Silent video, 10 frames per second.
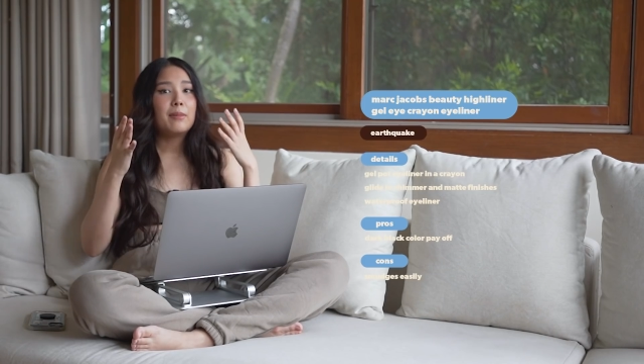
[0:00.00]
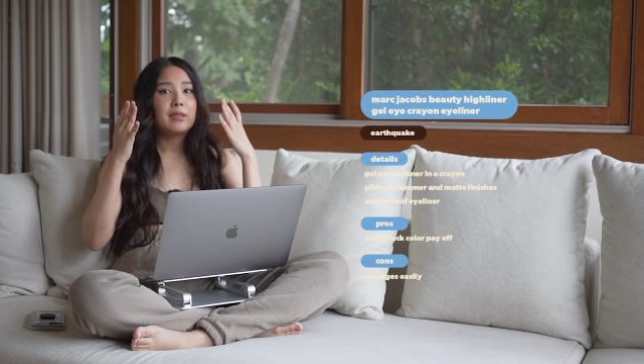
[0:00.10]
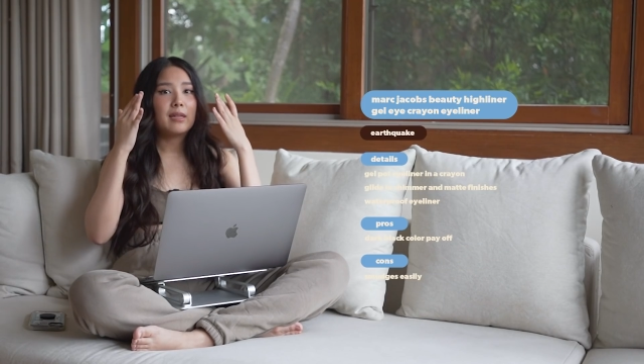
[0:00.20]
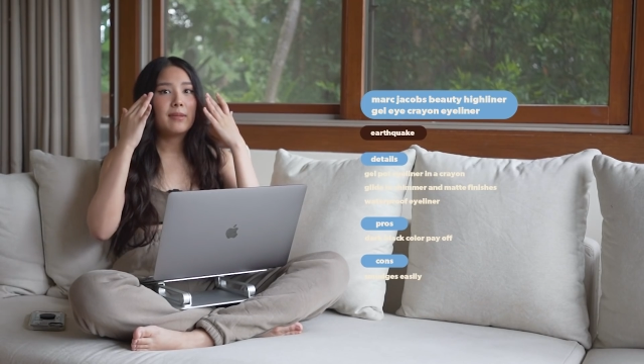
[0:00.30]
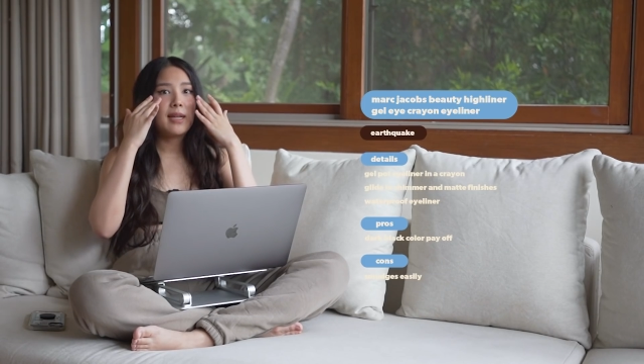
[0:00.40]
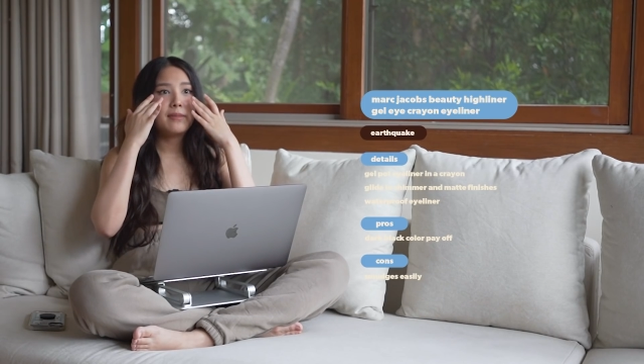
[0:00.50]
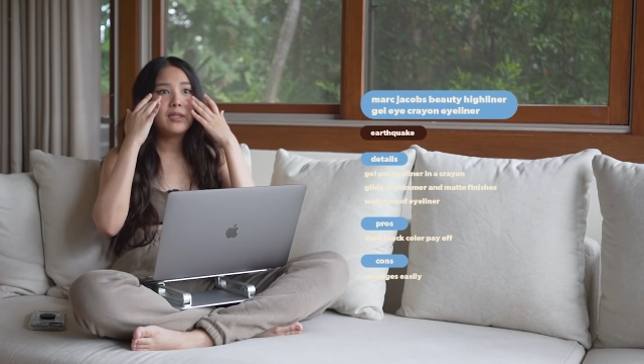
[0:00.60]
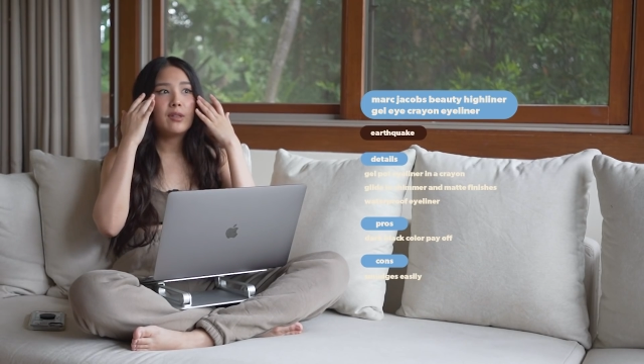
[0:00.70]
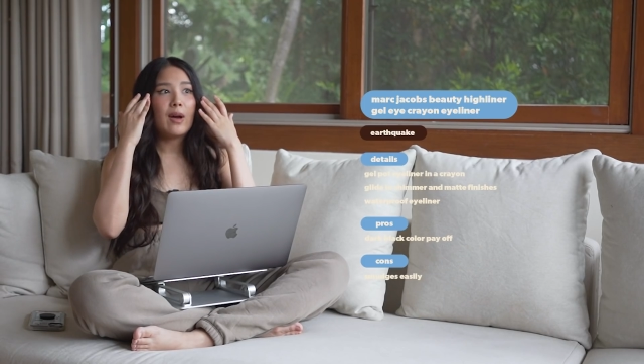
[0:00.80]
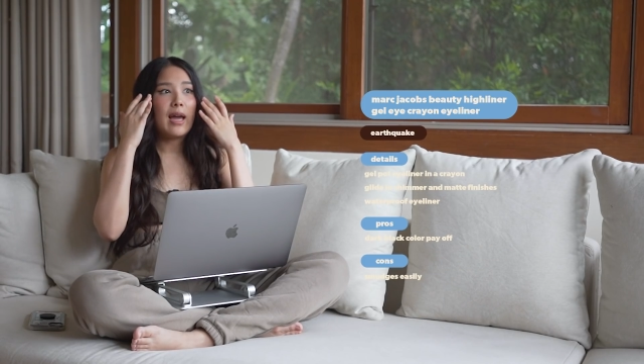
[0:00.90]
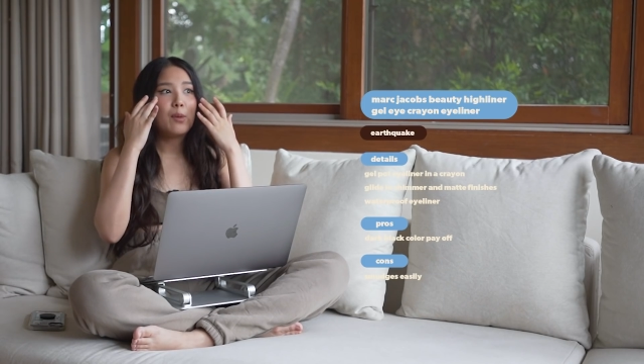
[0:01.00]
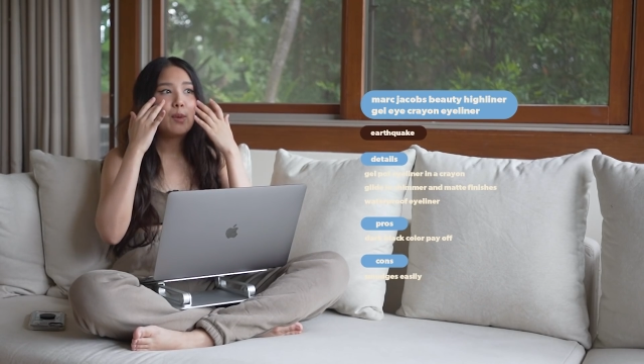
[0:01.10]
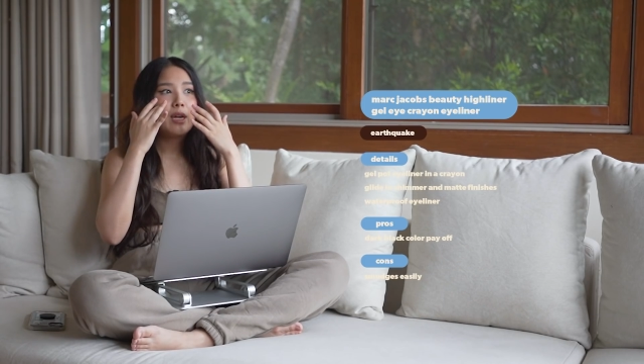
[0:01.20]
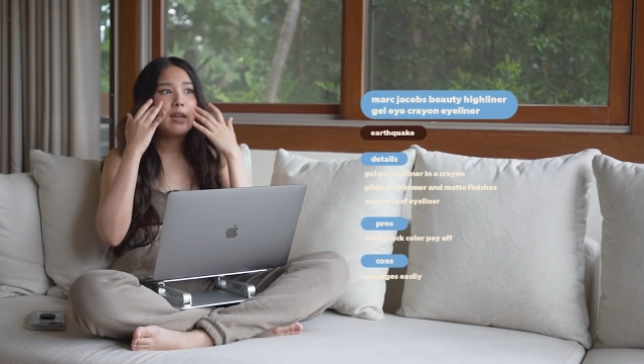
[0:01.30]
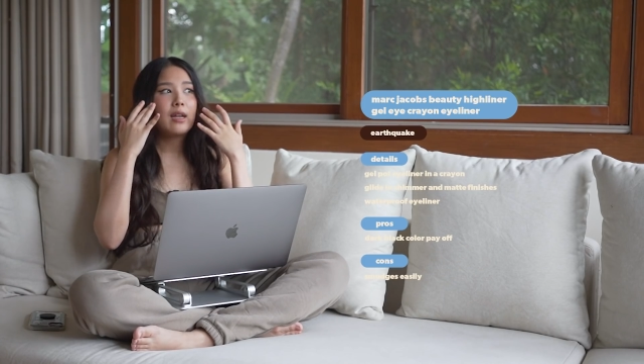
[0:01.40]
But sometimes, you know, I
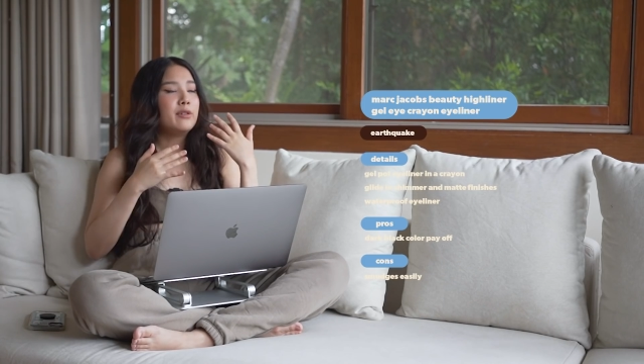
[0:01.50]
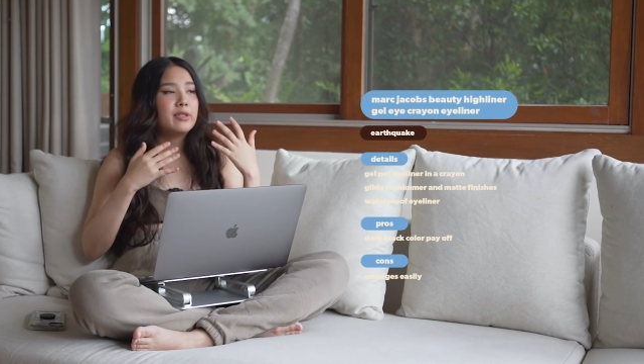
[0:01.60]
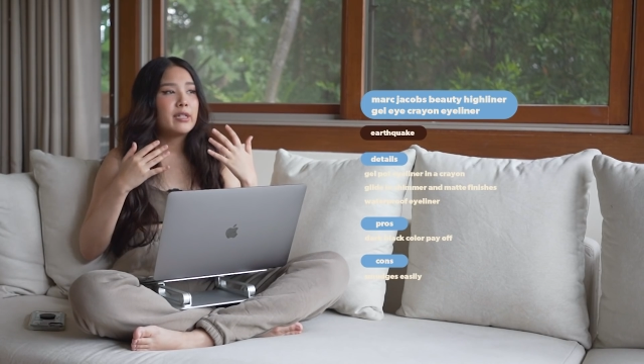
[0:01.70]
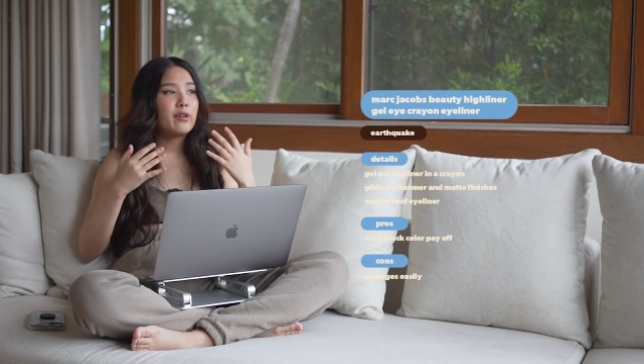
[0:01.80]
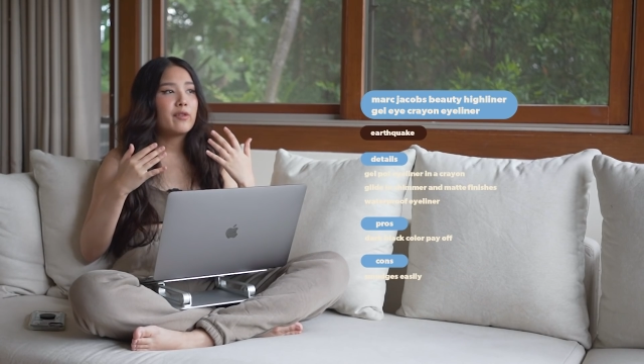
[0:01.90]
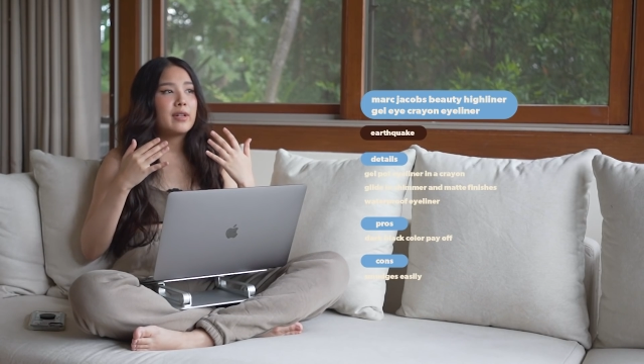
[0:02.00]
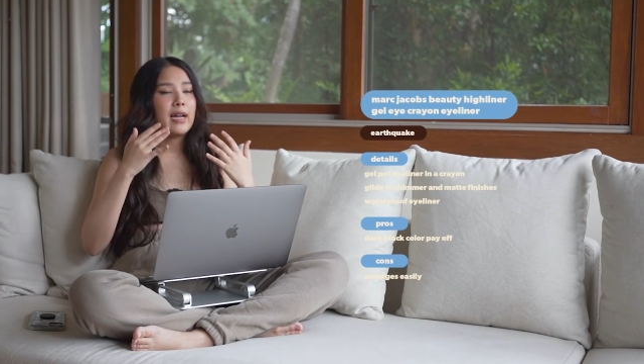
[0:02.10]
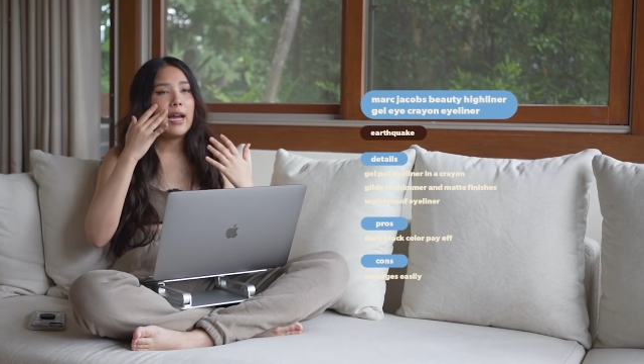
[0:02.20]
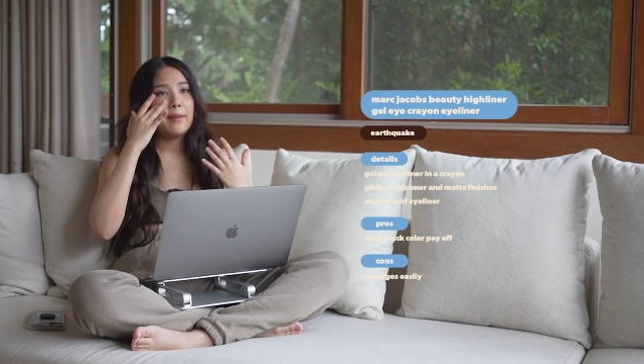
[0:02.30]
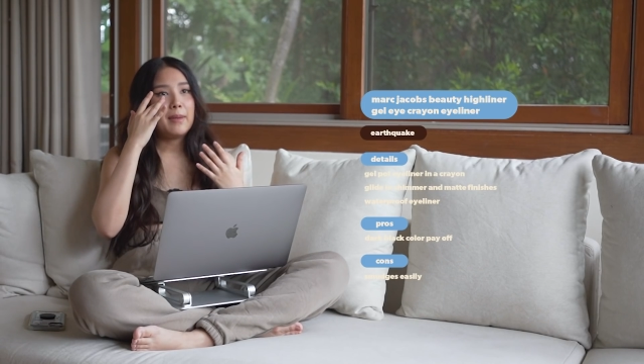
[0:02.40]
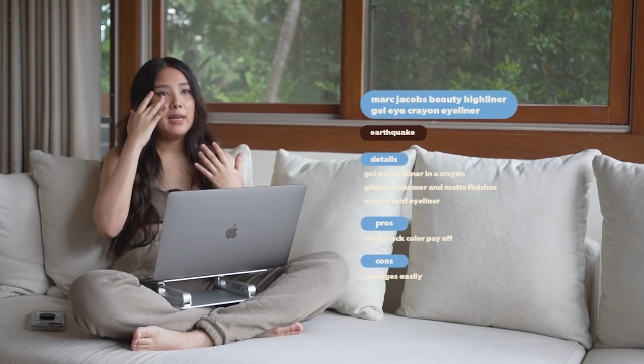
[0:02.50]
would use it over time